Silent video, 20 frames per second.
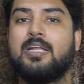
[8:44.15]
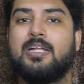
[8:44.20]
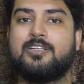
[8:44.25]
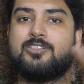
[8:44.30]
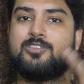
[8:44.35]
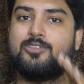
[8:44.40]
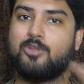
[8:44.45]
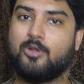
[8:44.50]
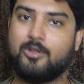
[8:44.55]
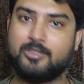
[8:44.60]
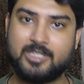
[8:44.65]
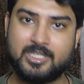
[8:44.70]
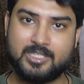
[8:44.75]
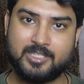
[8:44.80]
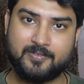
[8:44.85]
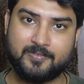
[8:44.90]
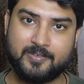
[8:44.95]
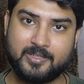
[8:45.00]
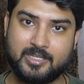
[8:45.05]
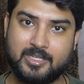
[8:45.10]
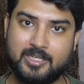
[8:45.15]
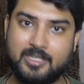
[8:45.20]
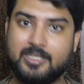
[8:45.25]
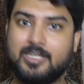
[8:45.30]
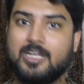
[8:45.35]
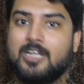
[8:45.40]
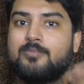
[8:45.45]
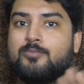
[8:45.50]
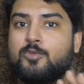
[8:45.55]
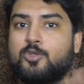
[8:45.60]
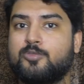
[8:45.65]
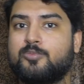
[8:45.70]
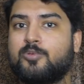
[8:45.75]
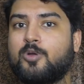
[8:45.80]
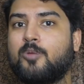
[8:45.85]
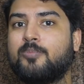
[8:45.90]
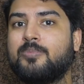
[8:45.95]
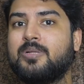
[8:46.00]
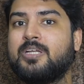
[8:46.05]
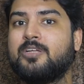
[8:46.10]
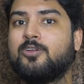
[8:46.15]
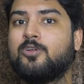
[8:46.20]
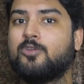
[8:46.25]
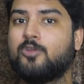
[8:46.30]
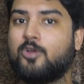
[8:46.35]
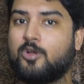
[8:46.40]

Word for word: it's not that difficult and most probably you'll